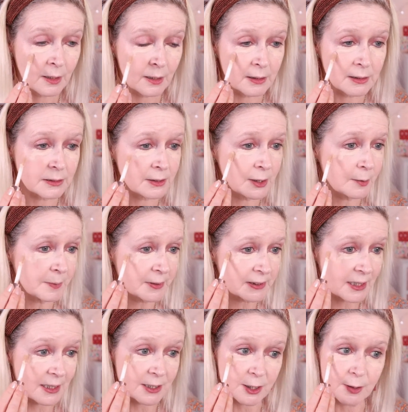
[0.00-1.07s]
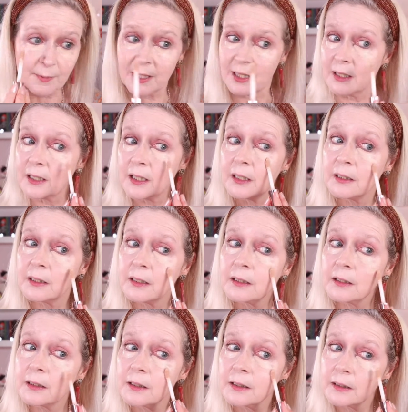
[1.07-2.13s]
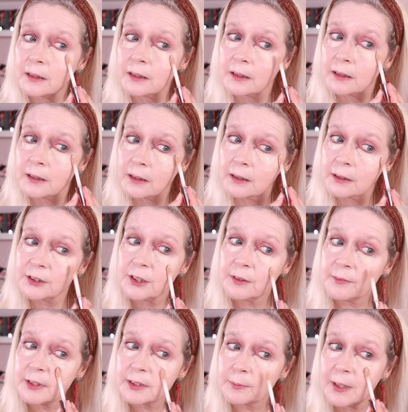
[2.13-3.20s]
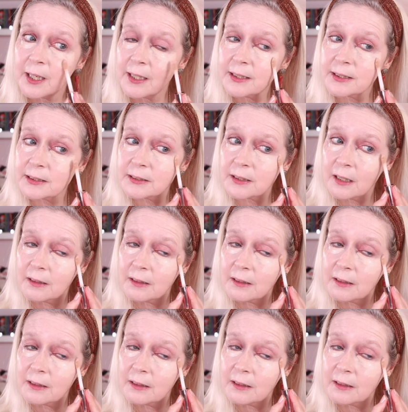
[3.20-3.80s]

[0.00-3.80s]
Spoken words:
It's super sad to me that Juvia's Place